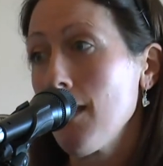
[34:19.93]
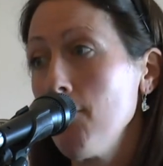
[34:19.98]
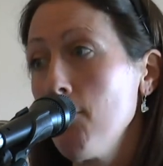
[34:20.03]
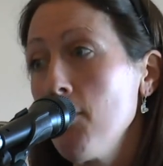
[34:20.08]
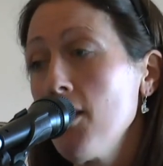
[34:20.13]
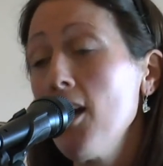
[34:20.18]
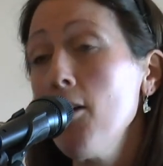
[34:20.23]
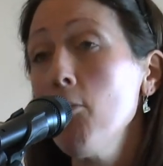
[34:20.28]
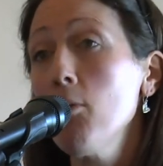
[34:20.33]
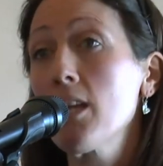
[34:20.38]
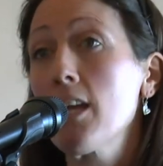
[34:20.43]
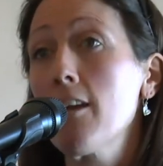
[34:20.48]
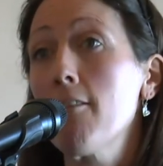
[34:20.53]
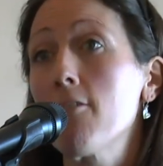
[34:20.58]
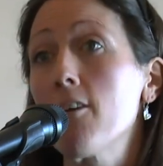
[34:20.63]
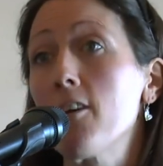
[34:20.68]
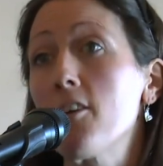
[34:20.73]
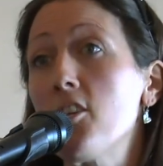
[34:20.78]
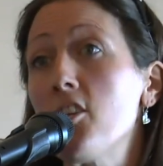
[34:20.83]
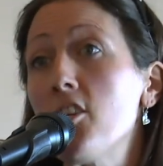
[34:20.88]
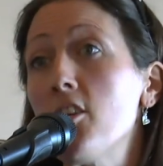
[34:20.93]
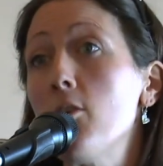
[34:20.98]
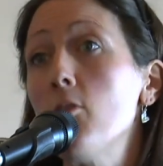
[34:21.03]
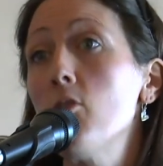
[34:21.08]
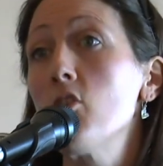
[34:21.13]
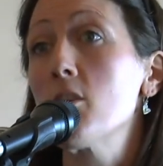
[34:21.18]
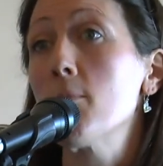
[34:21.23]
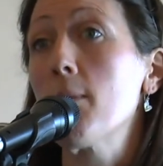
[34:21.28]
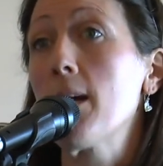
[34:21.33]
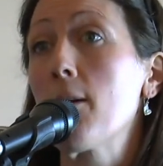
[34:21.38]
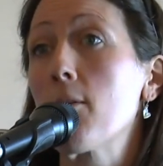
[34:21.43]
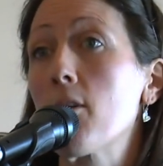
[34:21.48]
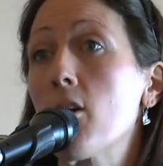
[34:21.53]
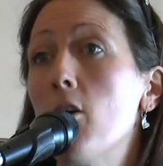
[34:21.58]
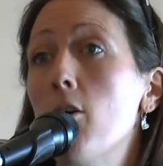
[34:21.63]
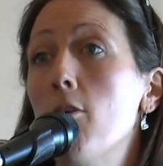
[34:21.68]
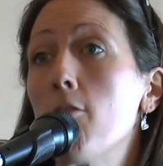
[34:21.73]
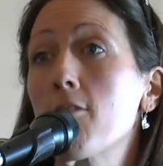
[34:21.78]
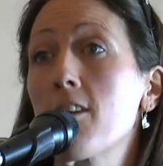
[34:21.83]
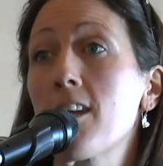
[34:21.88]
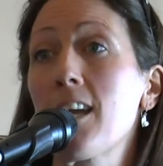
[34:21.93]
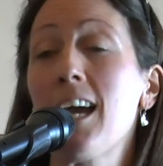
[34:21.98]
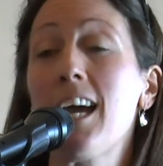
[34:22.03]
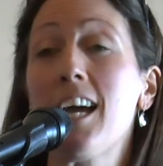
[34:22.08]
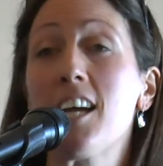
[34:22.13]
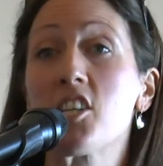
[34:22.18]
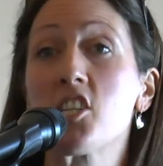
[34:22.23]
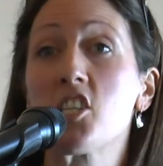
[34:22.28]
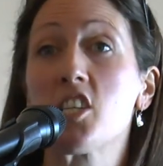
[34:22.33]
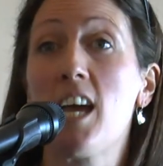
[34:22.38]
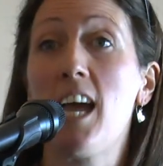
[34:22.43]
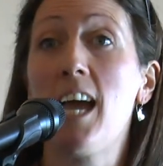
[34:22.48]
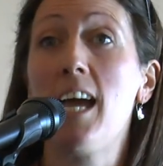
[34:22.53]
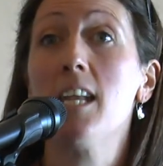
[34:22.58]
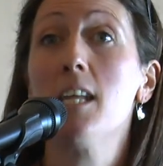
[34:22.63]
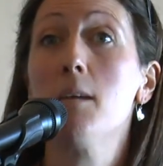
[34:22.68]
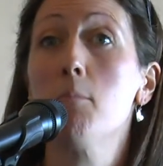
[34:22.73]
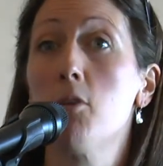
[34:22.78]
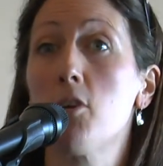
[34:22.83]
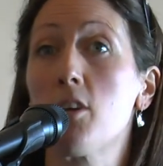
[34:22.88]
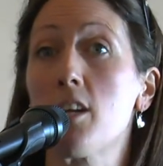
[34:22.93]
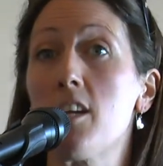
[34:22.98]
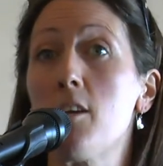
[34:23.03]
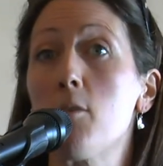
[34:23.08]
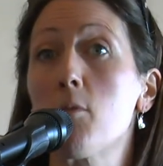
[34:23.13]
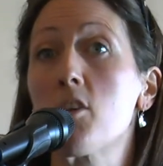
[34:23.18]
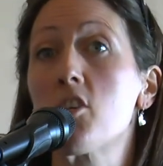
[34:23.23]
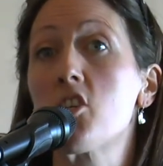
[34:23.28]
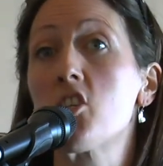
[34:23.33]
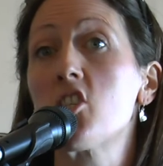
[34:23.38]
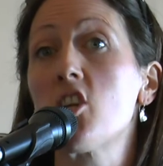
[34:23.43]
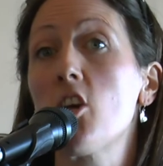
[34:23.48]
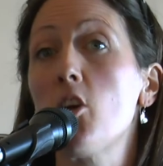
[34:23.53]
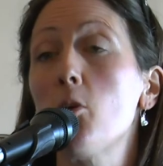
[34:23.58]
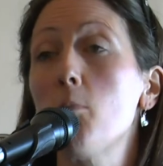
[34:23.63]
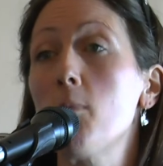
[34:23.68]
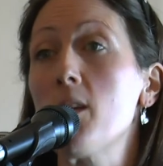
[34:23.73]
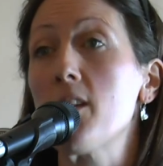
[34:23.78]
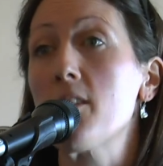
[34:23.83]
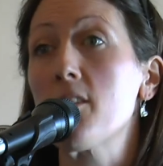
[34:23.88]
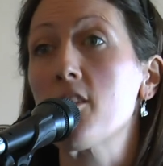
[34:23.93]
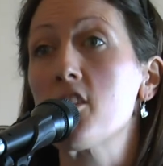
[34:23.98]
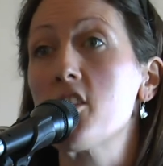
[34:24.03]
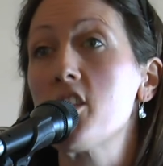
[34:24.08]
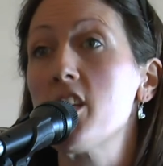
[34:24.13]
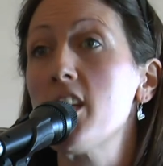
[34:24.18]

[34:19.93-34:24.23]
But I will give a huge amount of cash to anybody who can show me the